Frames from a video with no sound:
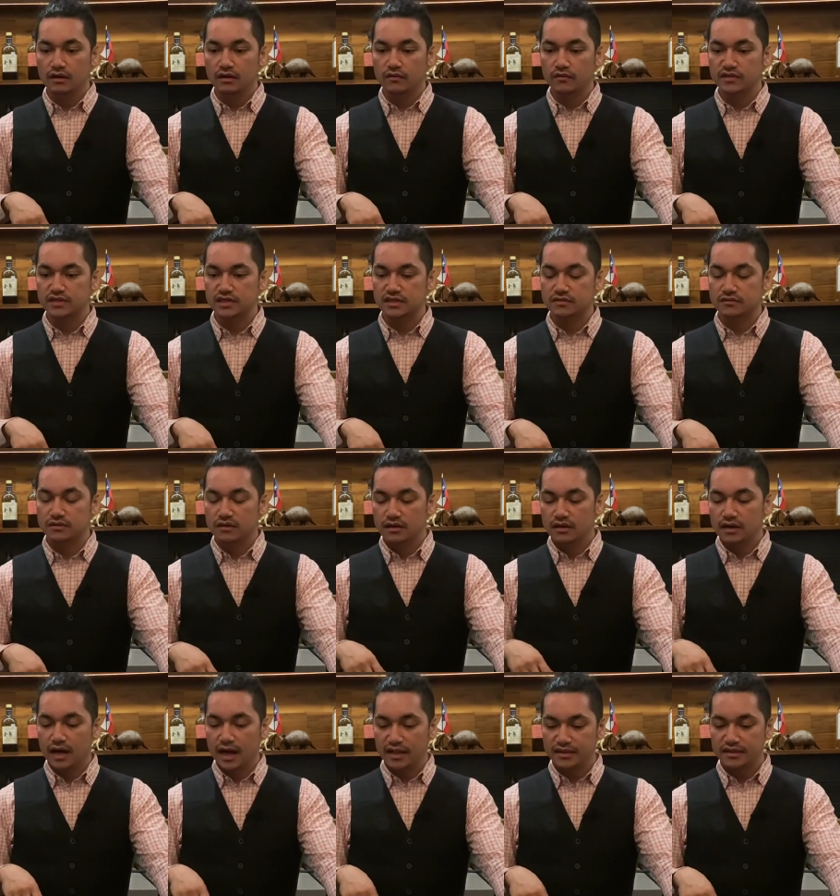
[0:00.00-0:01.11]
which is
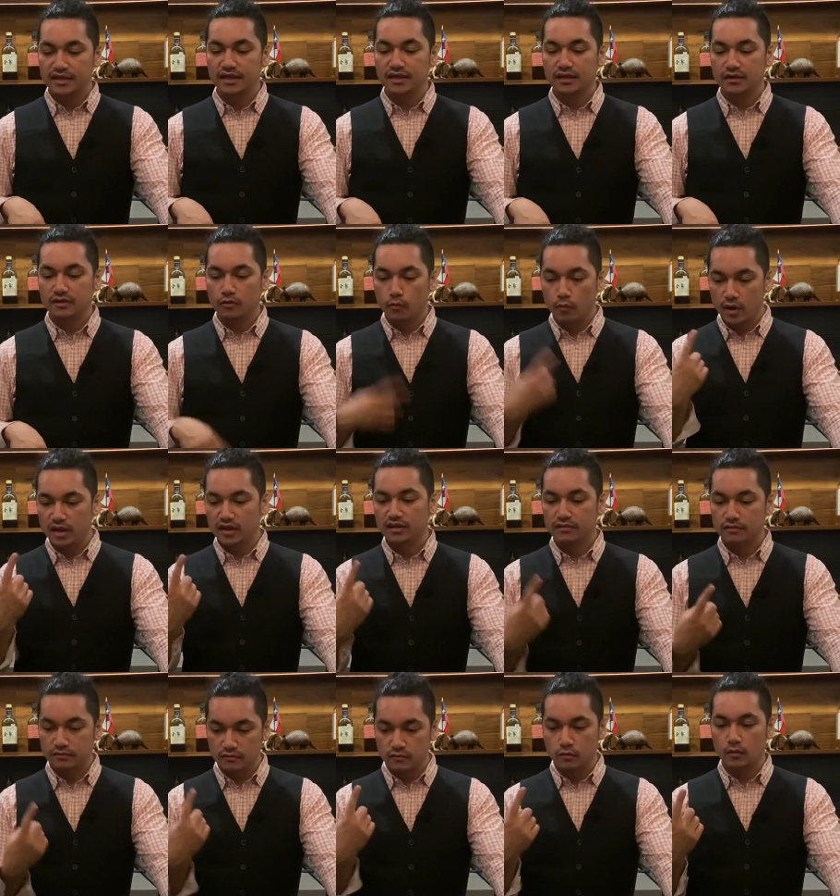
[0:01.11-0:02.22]
I think one
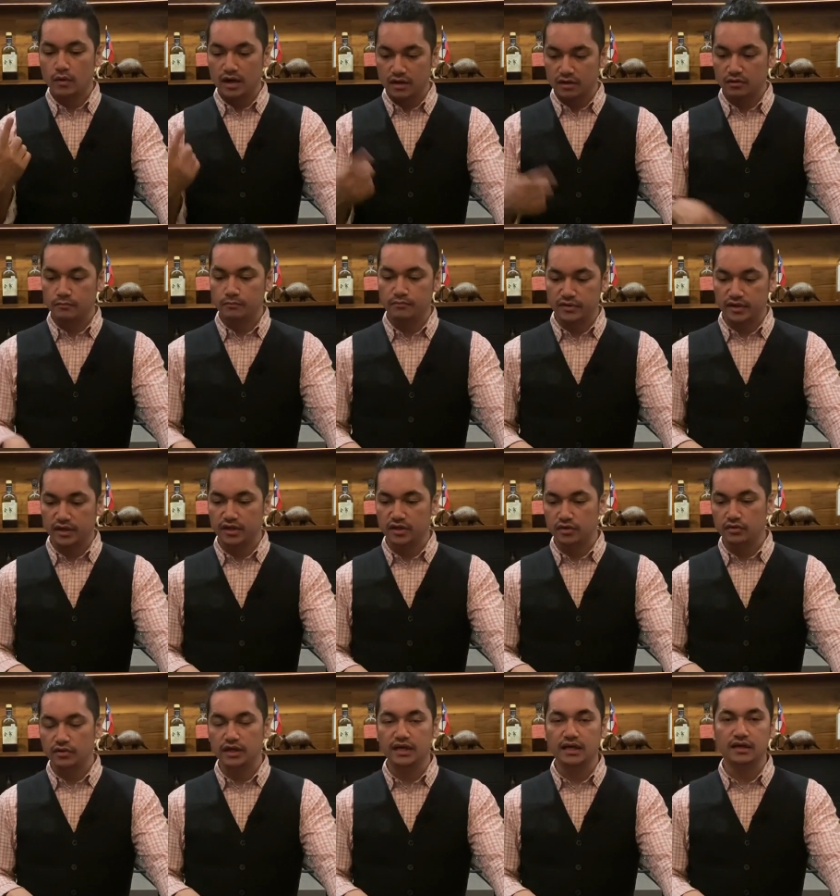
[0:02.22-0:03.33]
of pretty
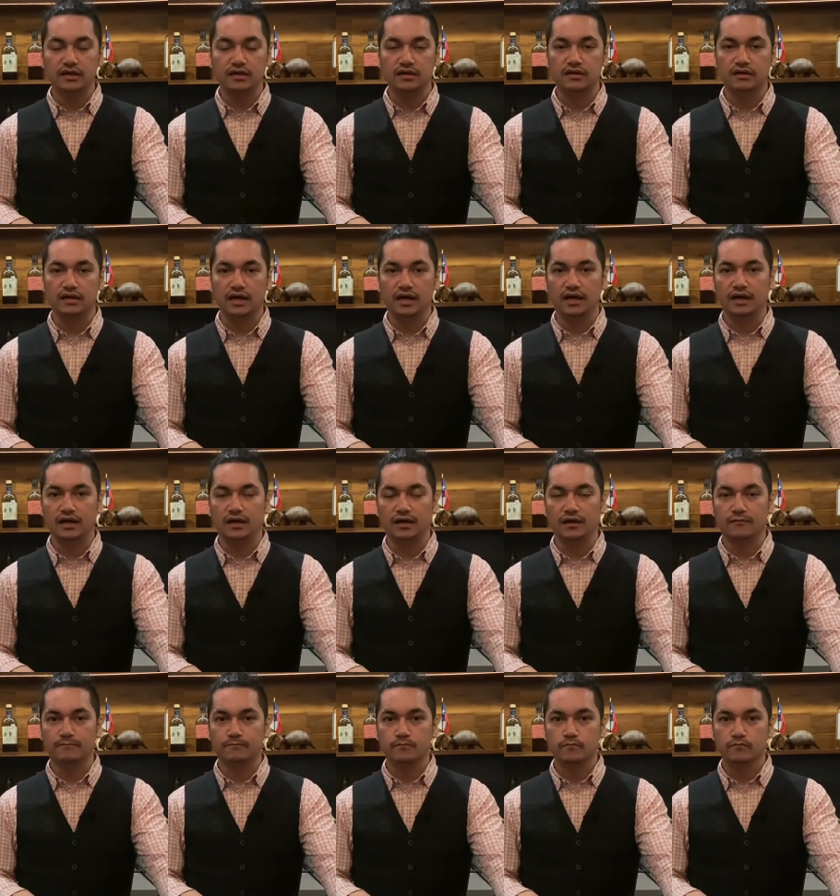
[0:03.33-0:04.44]
unique
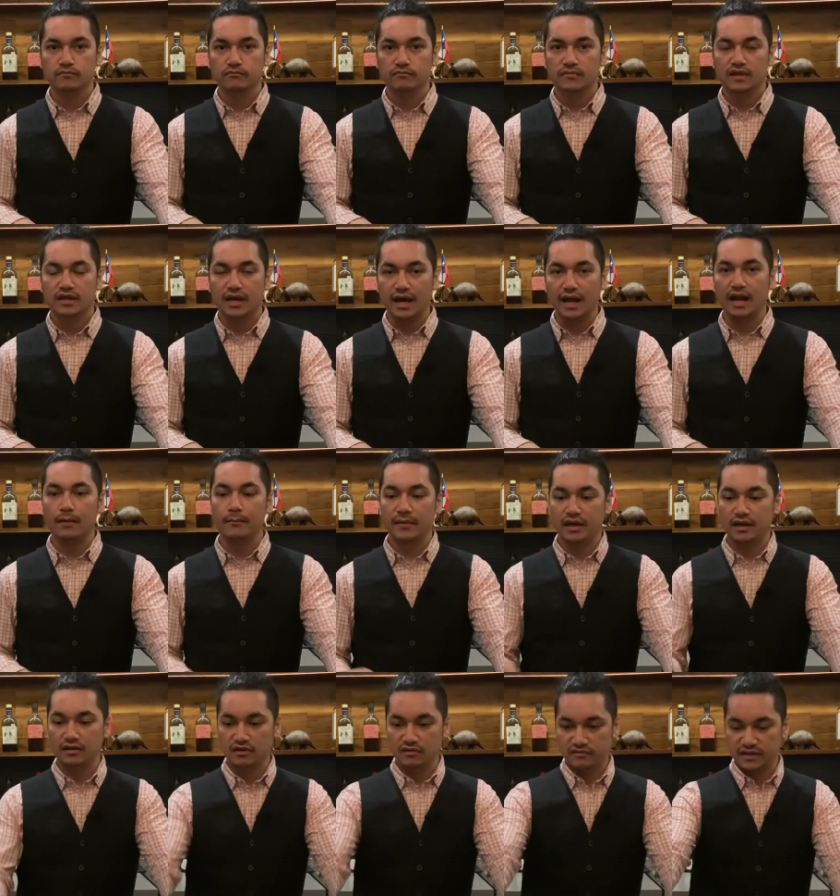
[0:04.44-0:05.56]

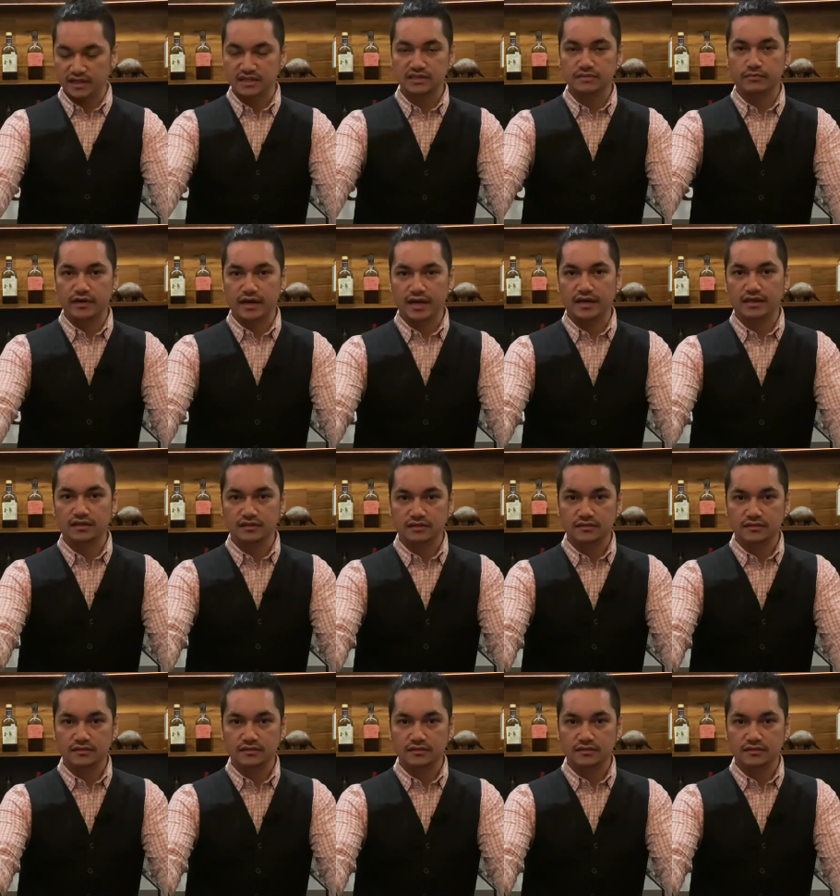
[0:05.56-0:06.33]
element of this brand.